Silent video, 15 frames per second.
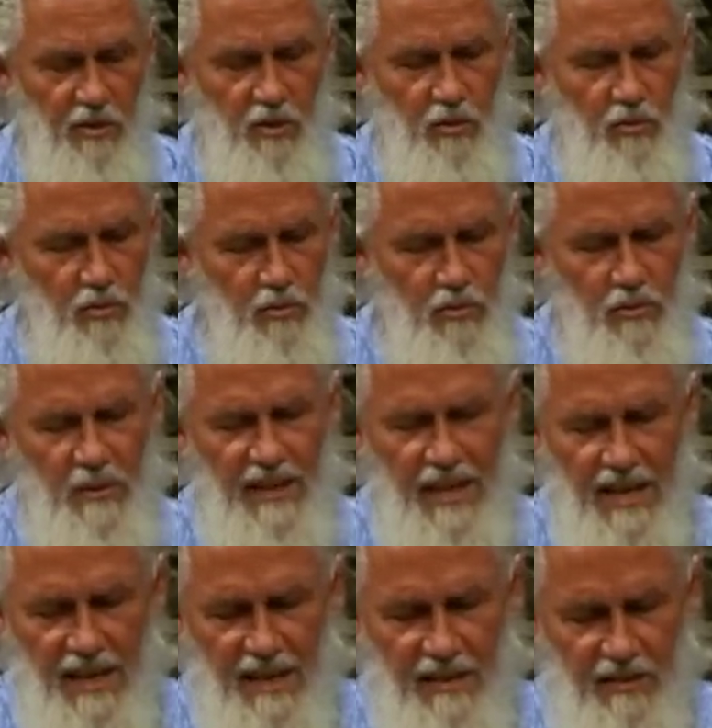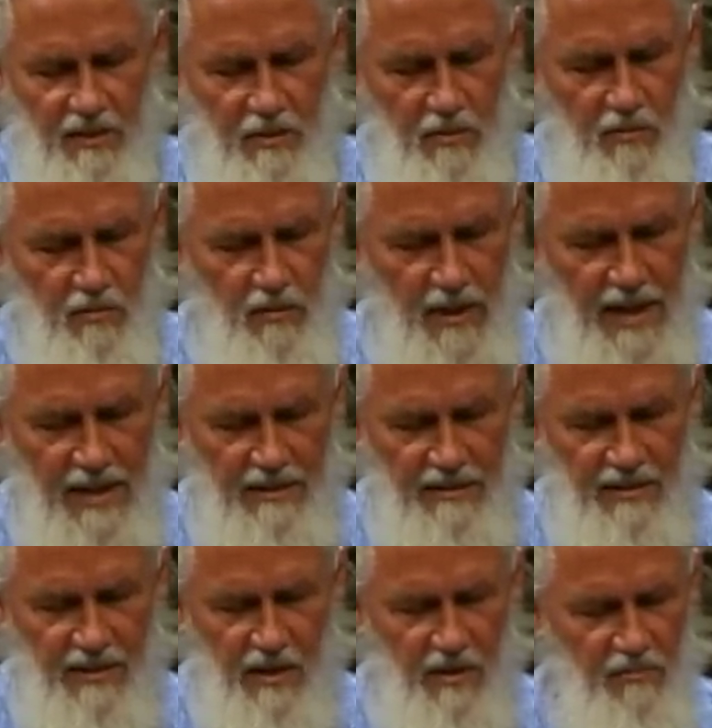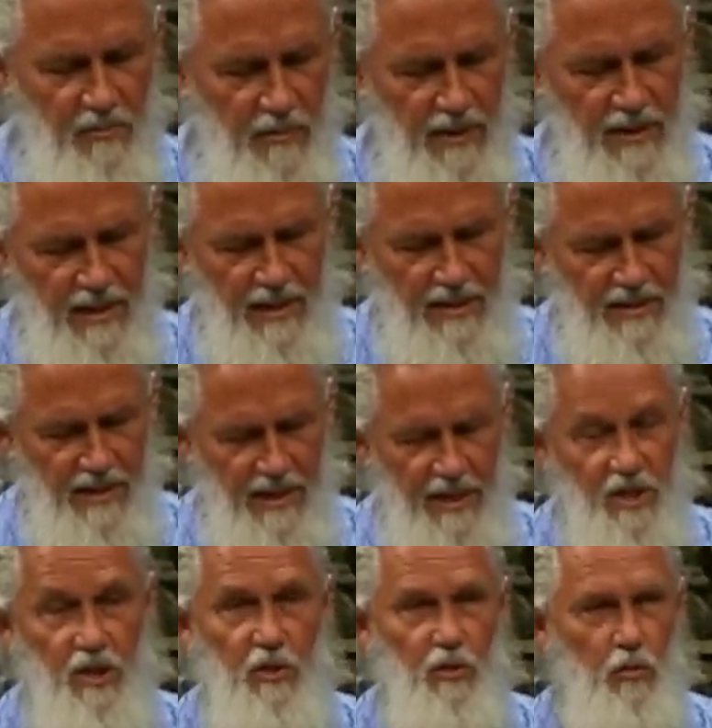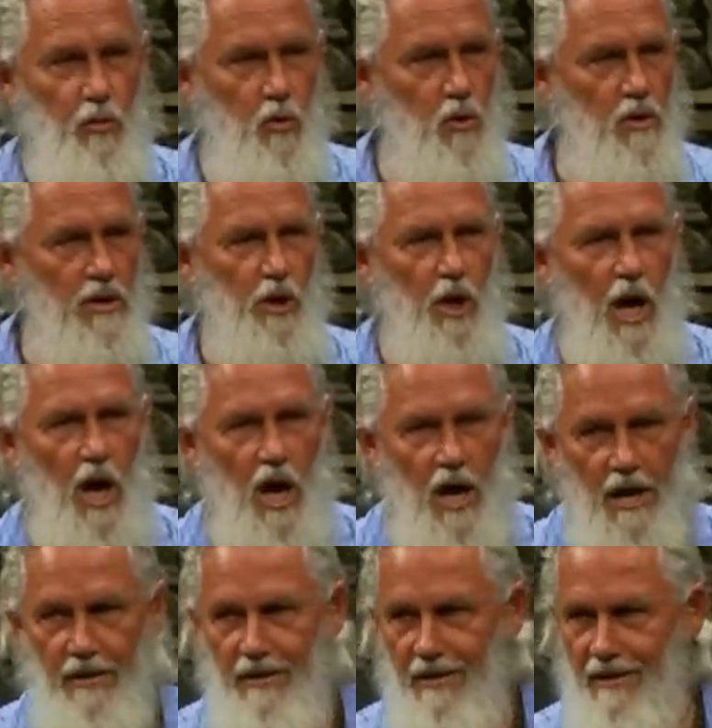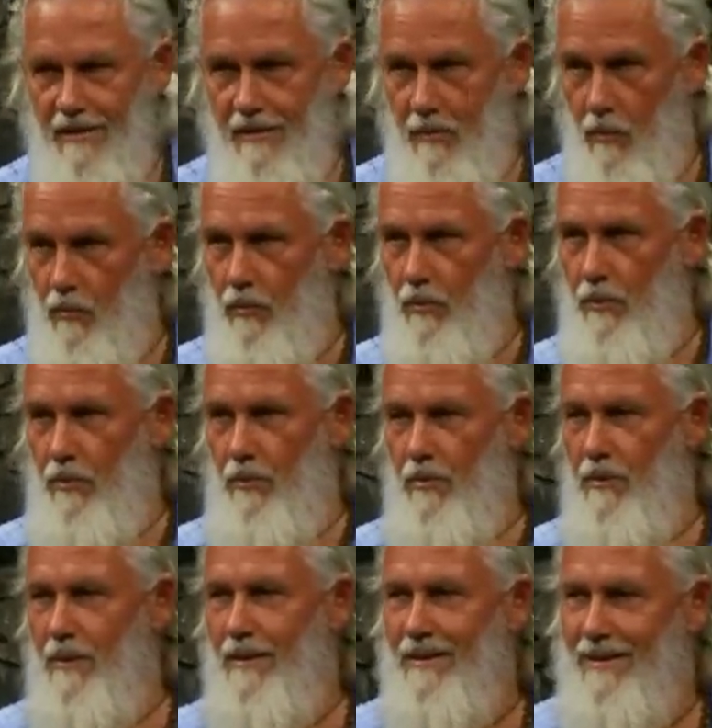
the Guru can't grant self-realization nor God. Woo!